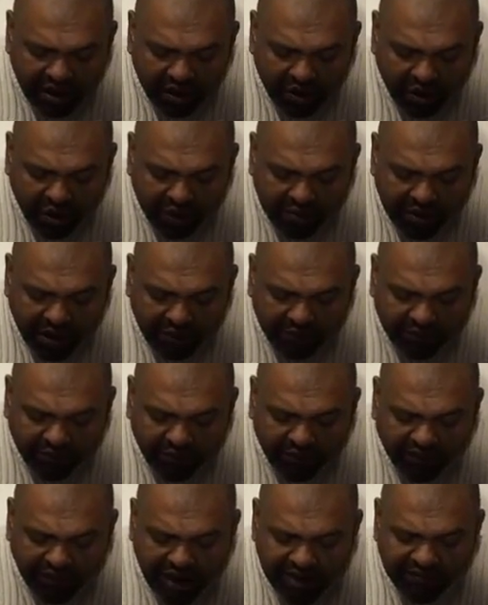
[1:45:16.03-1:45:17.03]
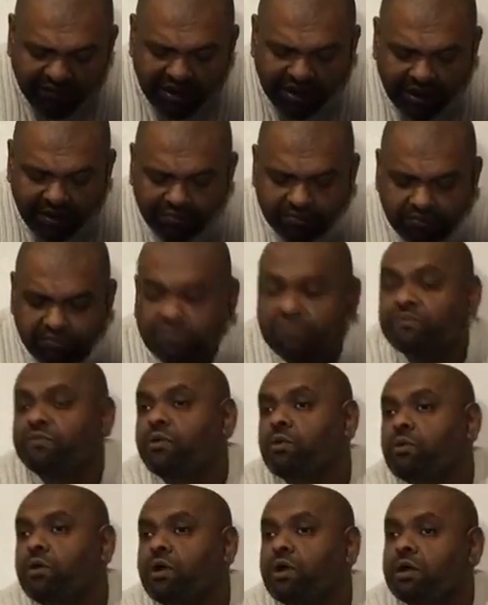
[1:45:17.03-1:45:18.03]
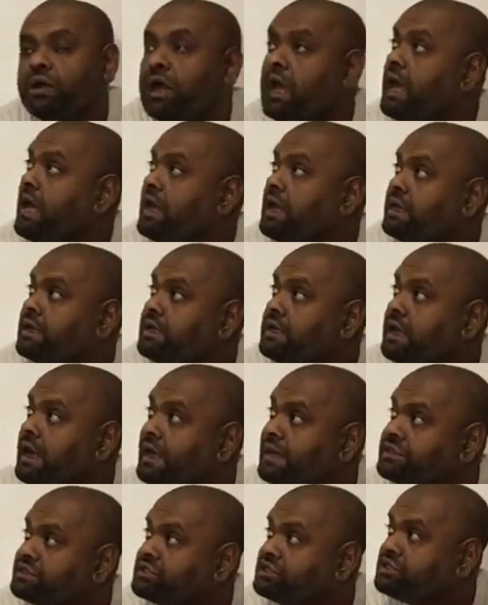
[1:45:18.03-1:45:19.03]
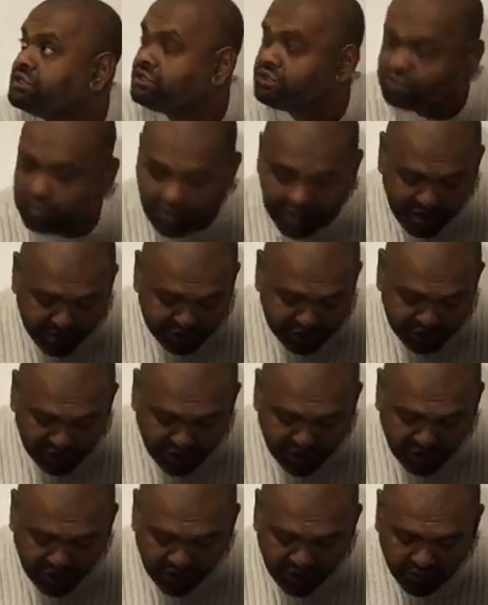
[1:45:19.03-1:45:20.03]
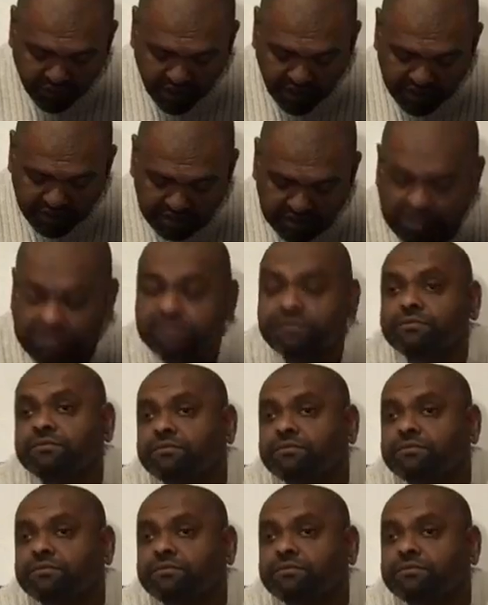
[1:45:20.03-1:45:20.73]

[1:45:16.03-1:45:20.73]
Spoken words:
Got to be up for 5 a.m. for work. Yes, you're absolutely right.